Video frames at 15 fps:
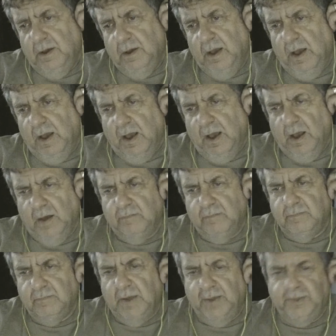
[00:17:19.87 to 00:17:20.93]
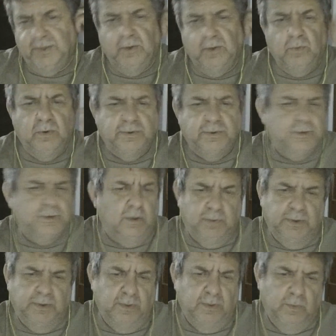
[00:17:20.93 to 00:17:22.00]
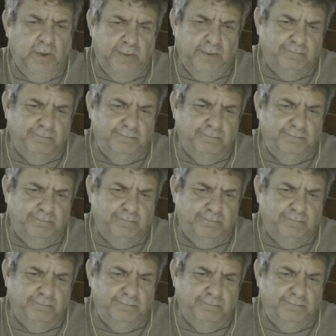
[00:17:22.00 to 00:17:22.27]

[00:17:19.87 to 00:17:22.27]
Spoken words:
I think we're in trouble either way.